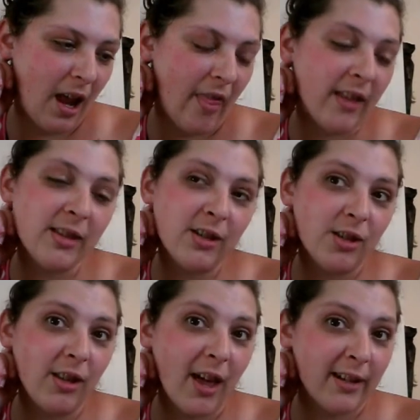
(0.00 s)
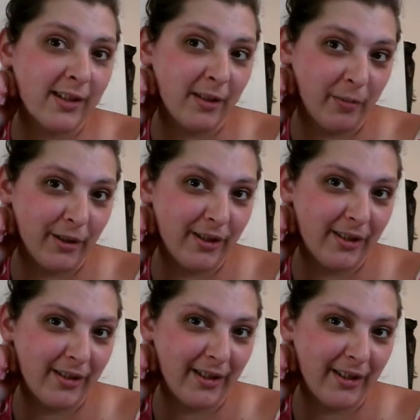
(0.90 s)
That's just a lot of
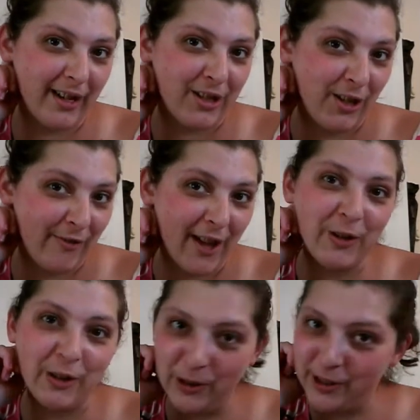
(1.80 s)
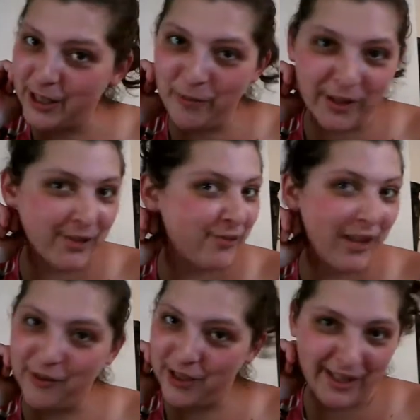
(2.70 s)
symbols. And she found new symbols for
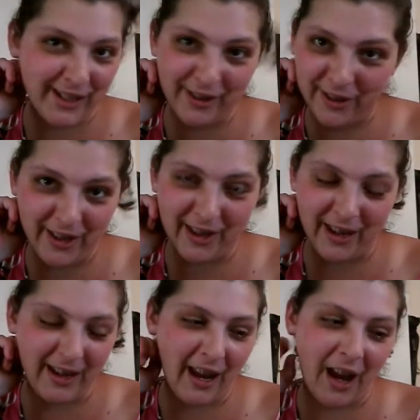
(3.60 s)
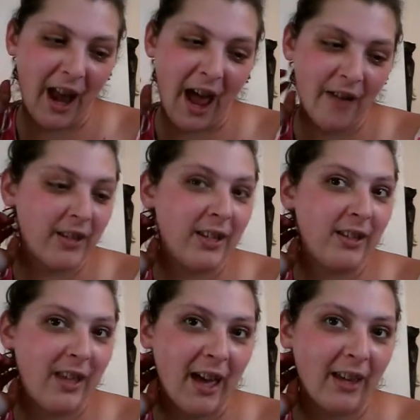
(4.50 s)
every single thing, and I haven't
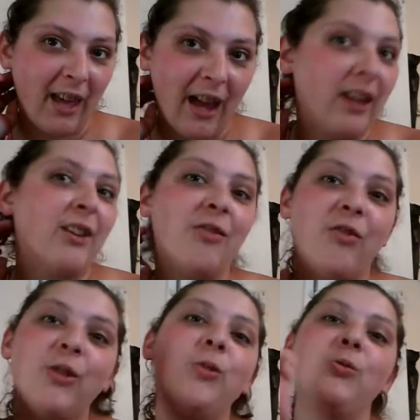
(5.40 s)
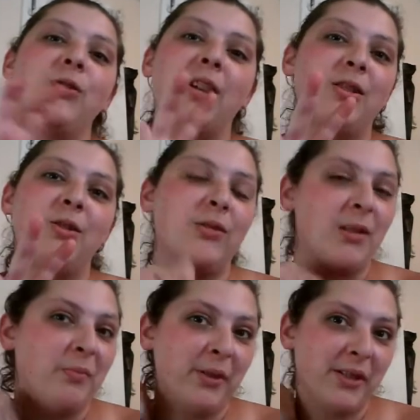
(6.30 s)
yet gotten confused on 2
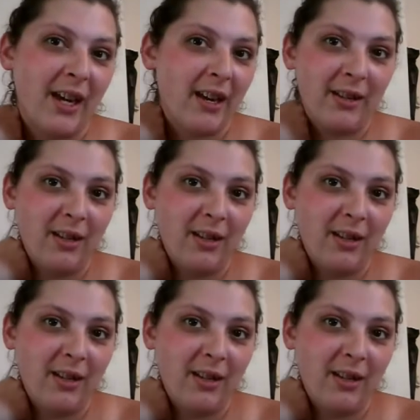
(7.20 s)
symbols yet.